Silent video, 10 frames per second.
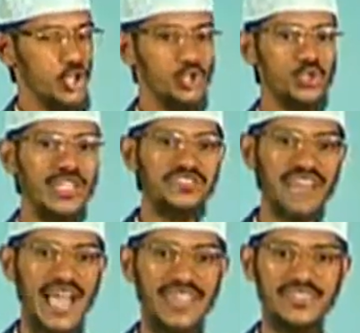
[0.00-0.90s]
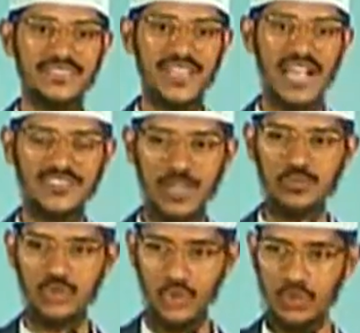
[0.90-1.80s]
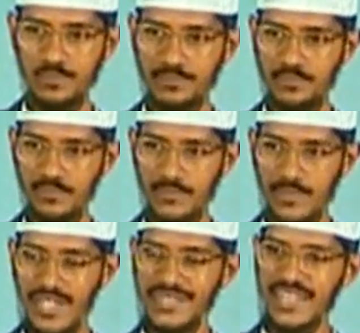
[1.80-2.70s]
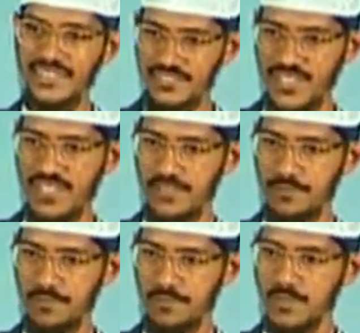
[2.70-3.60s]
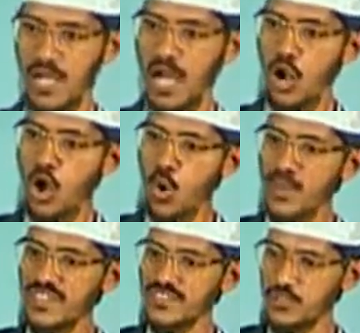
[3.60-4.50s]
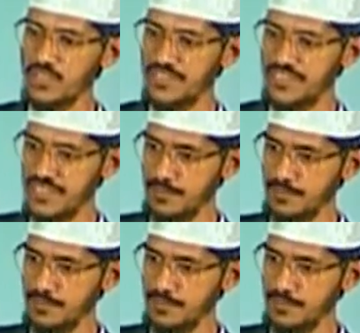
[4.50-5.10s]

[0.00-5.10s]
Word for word: Today, science has come to know that the sun, along with the solar system,